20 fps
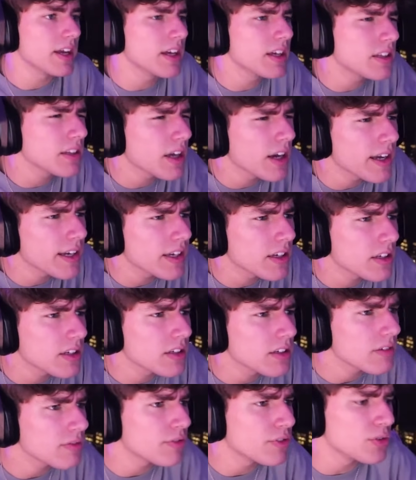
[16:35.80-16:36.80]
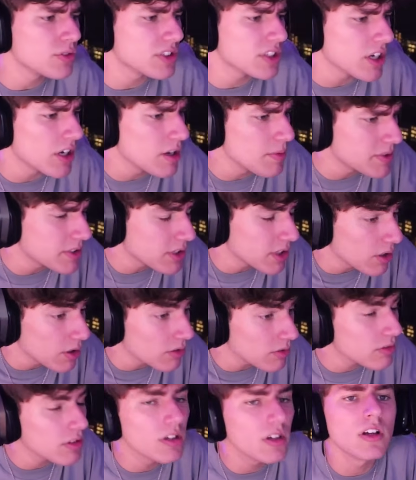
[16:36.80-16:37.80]
hit like a few subs,
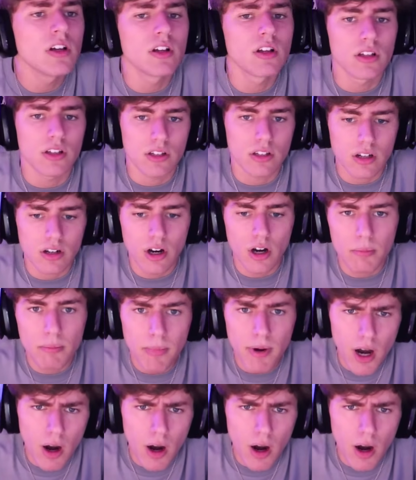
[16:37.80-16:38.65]
so go help him